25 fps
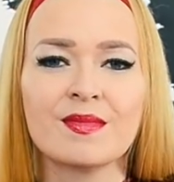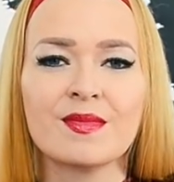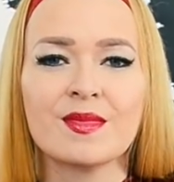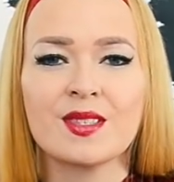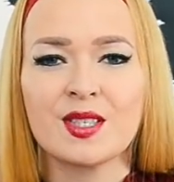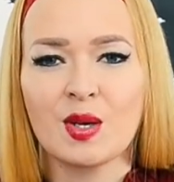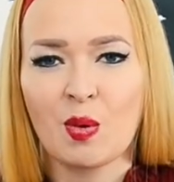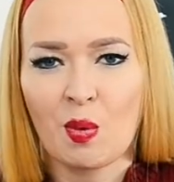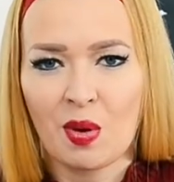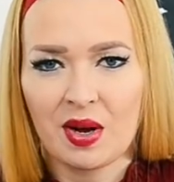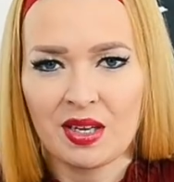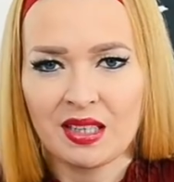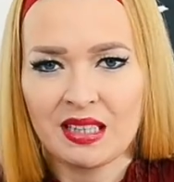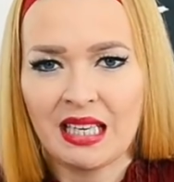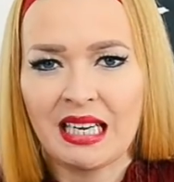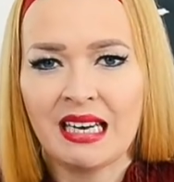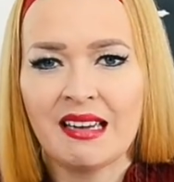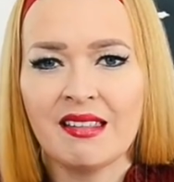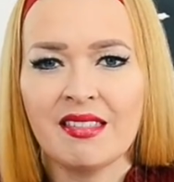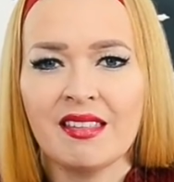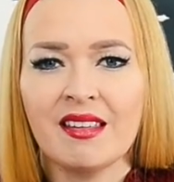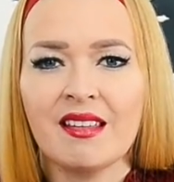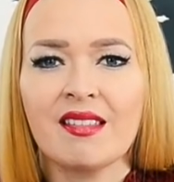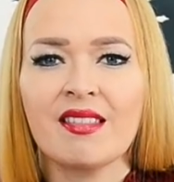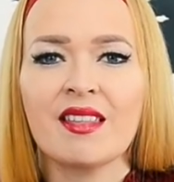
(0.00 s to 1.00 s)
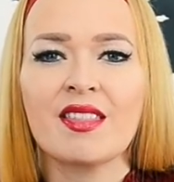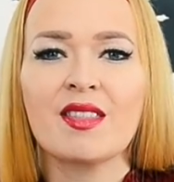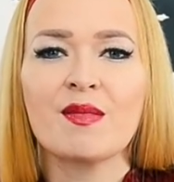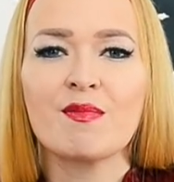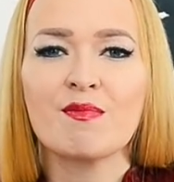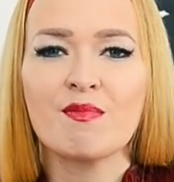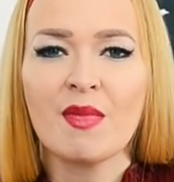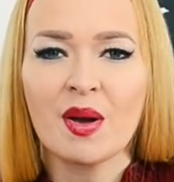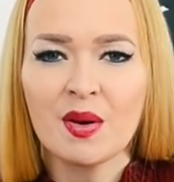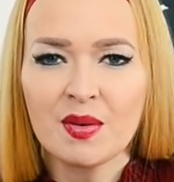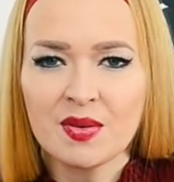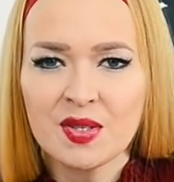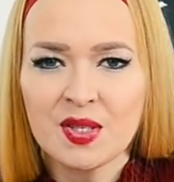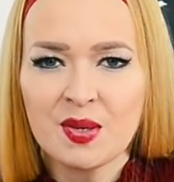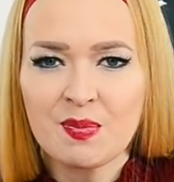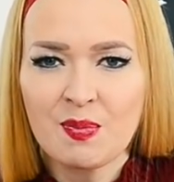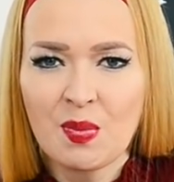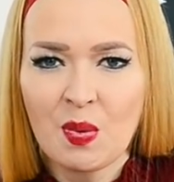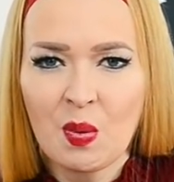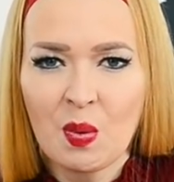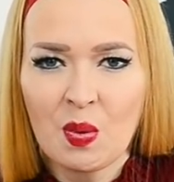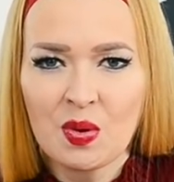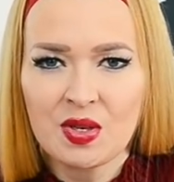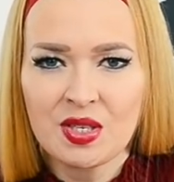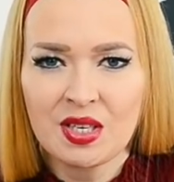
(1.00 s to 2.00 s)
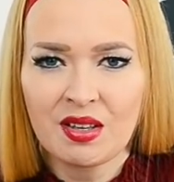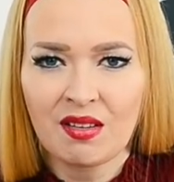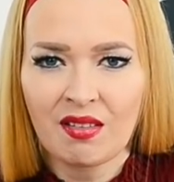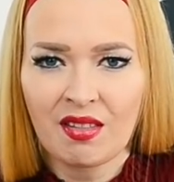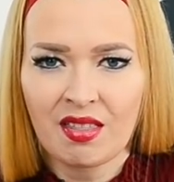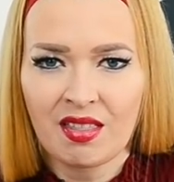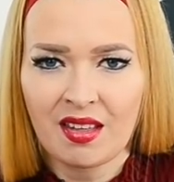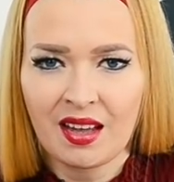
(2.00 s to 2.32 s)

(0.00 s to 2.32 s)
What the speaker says: So well, I think that the most important